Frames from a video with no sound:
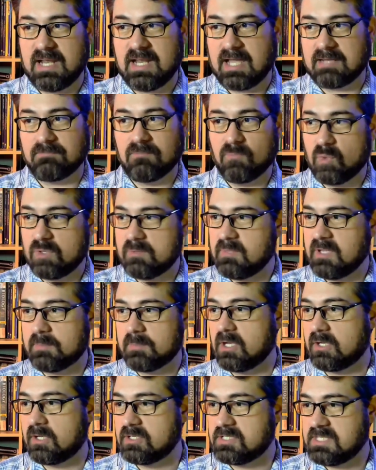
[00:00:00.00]
I wouldn't be
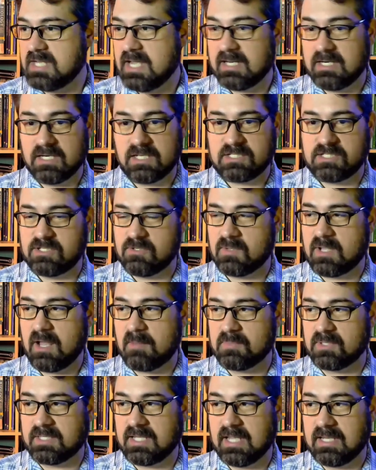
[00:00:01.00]
able to understand it. It's too
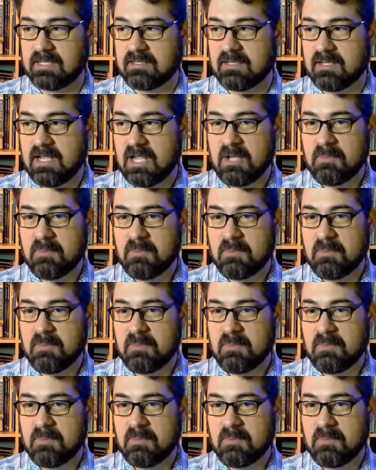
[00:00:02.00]
complicated.